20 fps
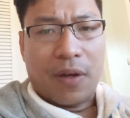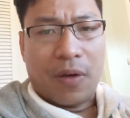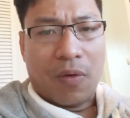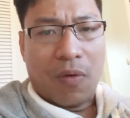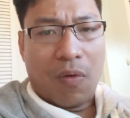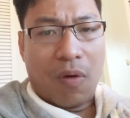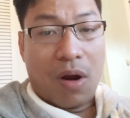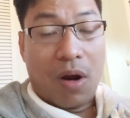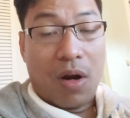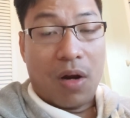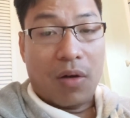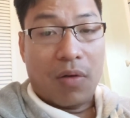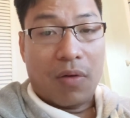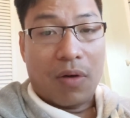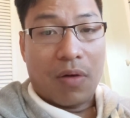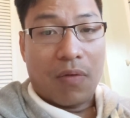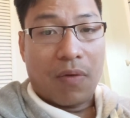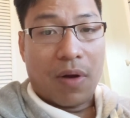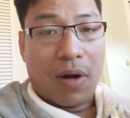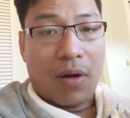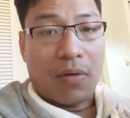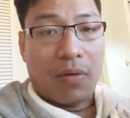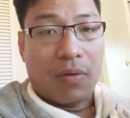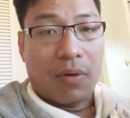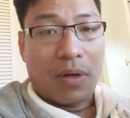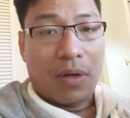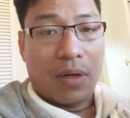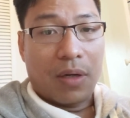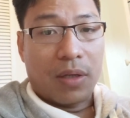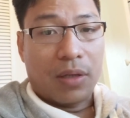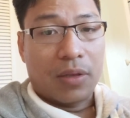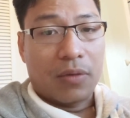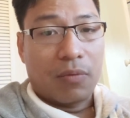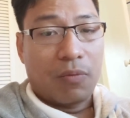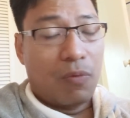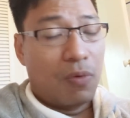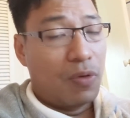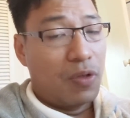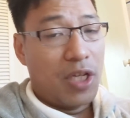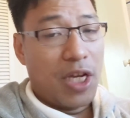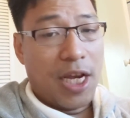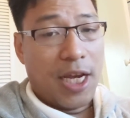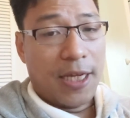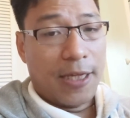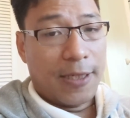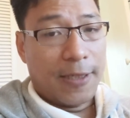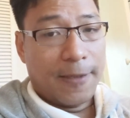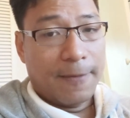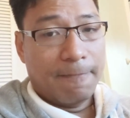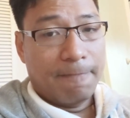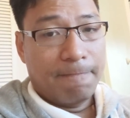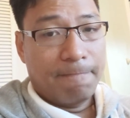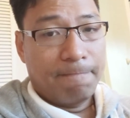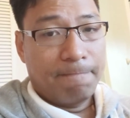and world around us will change.